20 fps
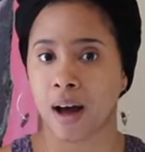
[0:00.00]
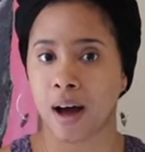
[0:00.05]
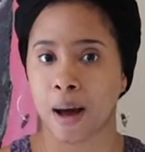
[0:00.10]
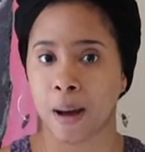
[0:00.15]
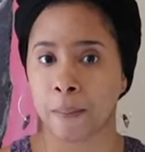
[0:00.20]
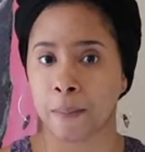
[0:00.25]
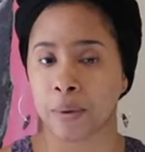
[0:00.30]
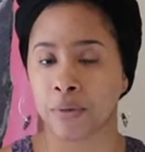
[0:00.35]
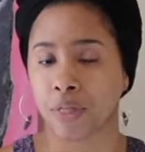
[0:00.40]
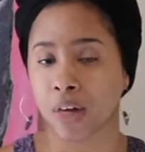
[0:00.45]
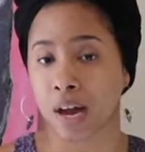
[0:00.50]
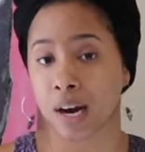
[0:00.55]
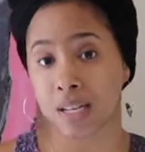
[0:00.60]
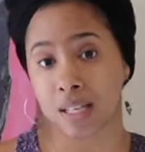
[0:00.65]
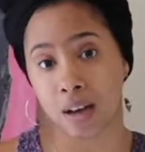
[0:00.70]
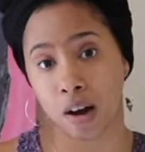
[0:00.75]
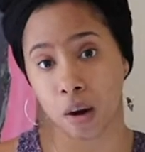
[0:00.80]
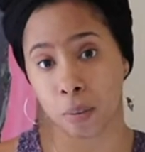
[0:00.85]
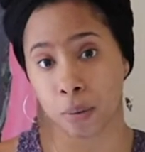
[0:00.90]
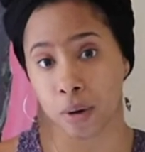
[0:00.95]
um, but that is
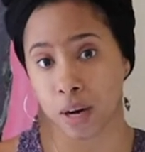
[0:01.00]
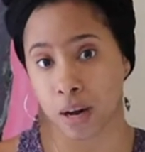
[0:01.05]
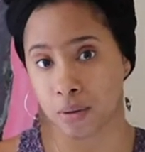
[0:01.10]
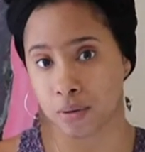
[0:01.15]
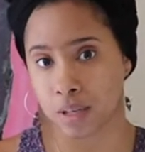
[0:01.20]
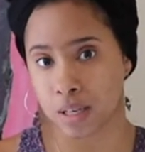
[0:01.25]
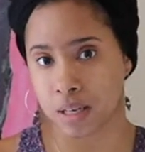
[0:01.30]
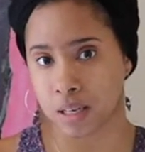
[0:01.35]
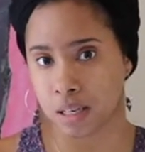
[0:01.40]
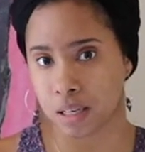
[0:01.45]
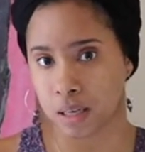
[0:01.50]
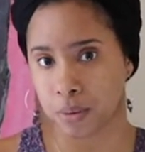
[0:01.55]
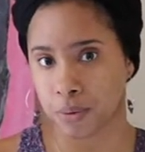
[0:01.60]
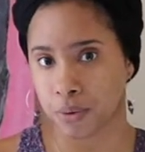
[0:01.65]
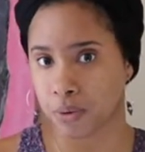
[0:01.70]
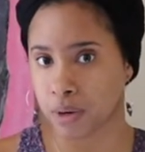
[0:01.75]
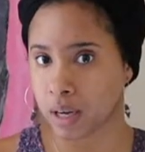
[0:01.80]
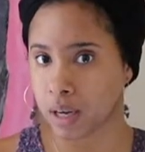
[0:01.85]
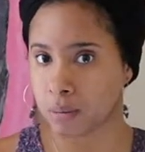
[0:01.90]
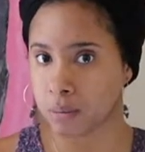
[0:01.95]
how I pronounce his Hebrew
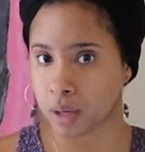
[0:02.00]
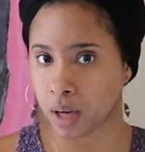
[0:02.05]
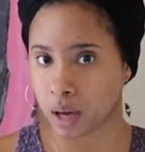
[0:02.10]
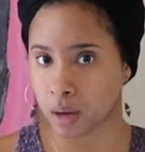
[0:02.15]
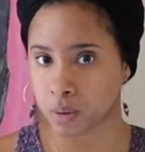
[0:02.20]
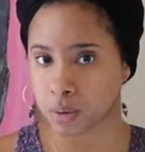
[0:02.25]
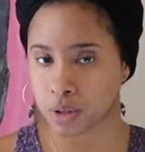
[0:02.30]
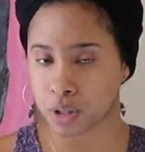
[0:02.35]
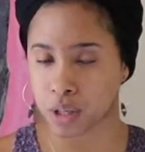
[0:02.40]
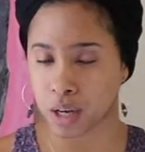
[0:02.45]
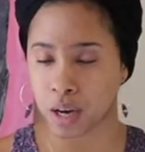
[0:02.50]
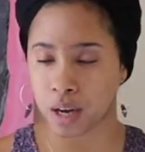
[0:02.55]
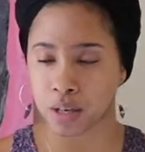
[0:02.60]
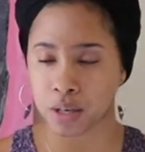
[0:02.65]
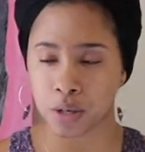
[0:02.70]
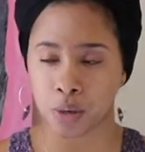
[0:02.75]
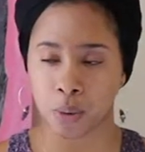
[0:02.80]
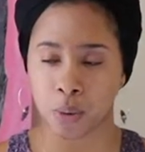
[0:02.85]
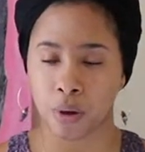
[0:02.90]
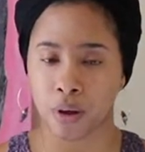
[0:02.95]
name, Yahusha.
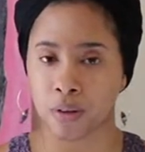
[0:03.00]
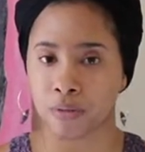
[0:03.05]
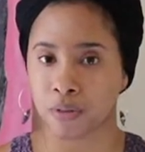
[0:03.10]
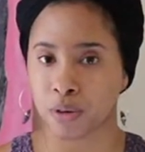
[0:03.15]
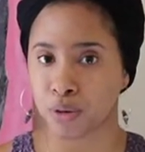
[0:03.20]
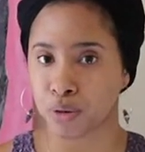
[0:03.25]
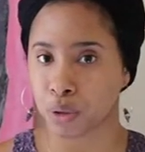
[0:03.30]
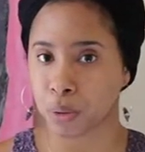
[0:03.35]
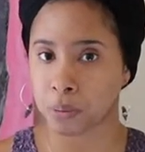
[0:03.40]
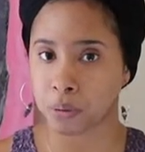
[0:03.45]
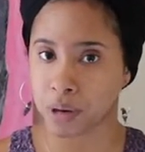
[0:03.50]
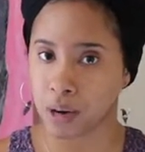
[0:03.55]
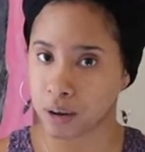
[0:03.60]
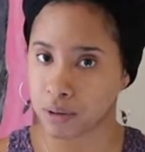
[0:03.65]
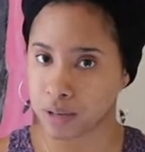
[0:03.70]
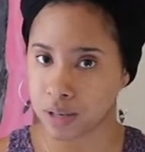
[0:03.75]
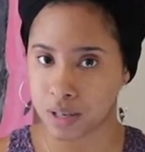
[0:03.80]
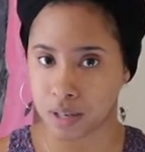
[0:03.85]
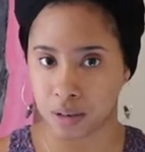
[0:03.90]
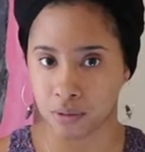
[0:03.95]
So if you do
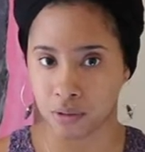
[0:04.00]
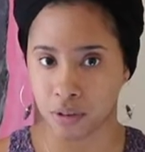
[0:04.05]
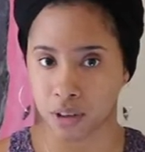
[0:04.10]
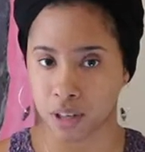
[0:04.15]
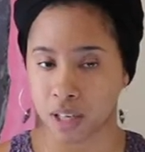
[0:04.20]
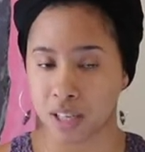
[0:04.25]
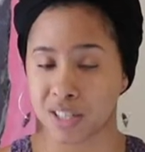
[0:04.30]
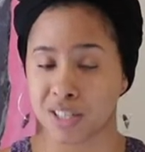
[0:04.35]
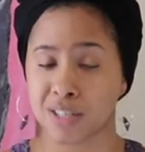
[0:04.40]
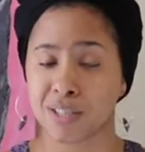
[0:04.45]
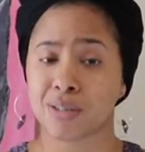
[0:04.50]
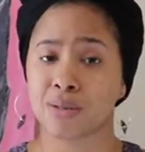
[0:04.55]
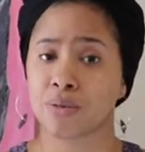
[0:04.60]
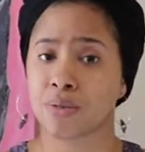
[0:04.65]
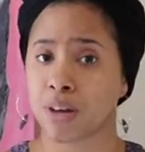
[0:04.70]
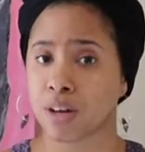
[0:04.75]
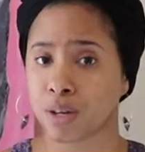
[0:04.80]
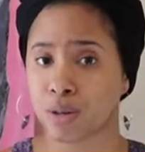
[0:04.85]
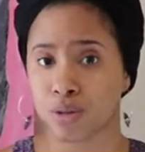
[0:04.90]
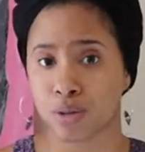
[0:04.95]
pronounce it differently, just so
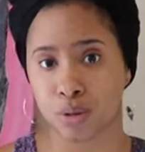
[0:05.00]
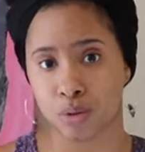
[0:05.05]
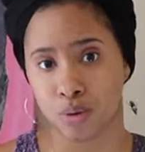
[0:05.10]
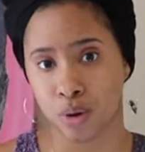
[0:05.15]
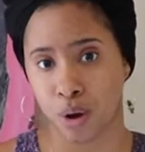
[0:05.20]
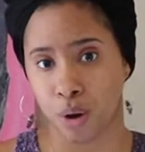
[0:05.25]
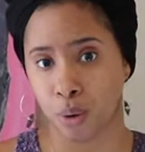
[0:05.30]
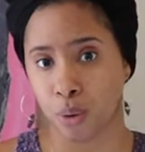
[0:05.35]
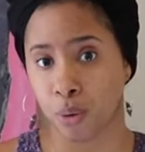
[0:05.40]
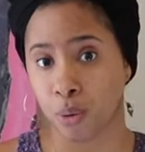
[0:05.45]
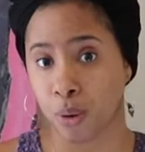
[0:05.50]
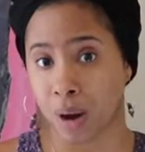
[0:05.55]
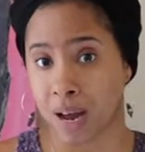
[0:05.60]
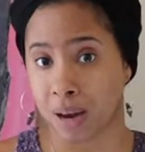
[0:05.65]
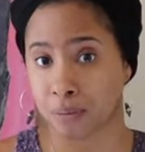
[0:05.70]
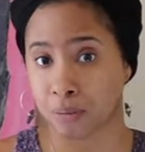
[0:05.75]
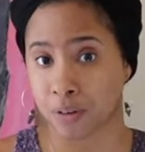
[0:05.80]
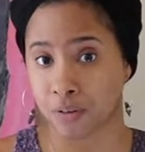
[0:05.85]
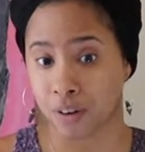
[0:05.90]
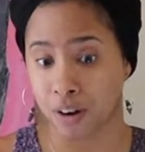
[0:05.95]
that you do know who
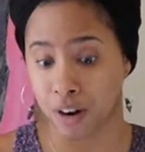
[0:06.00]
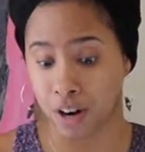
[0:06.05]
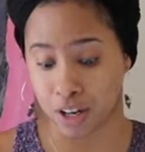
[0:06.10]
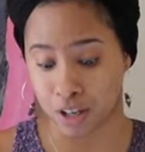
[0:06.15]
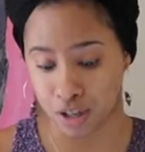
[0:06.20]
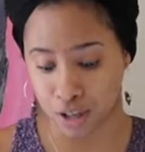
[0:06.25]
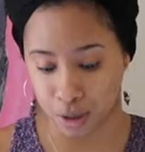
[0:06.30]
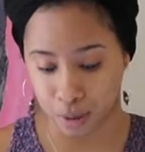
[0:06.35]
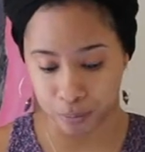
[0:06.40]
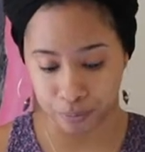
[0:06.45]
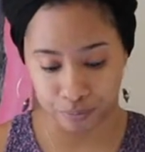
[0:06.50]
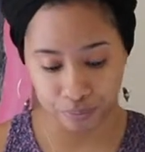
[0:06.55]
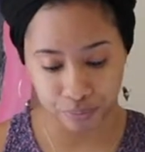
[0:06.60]
I'm referring to.